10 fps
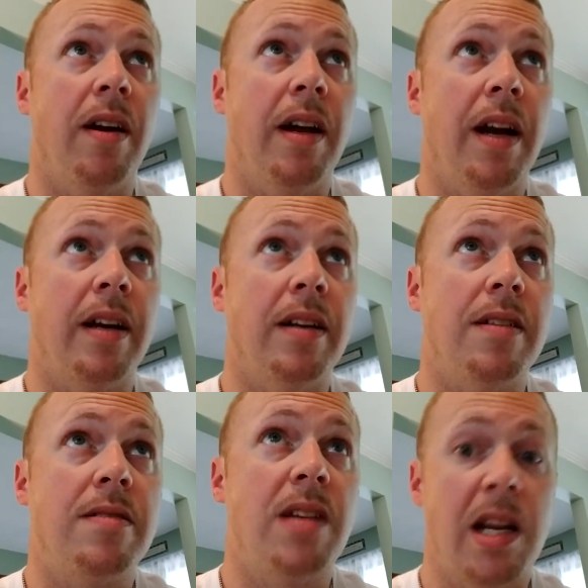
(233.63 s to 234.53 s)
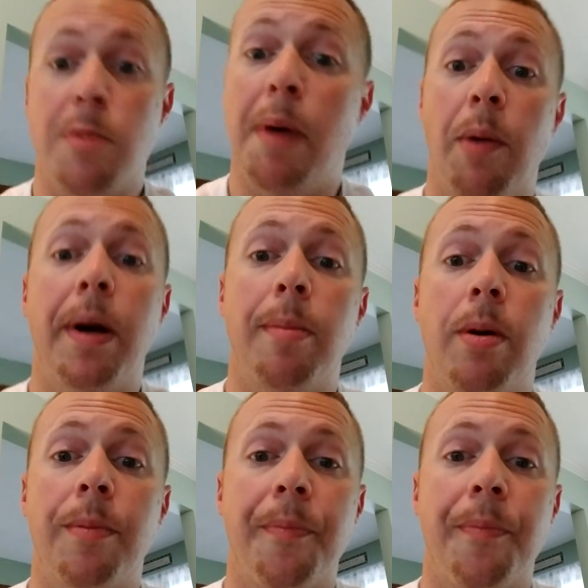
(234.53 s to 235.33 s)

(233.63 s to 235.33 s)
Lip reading: and I could taste bell pepper.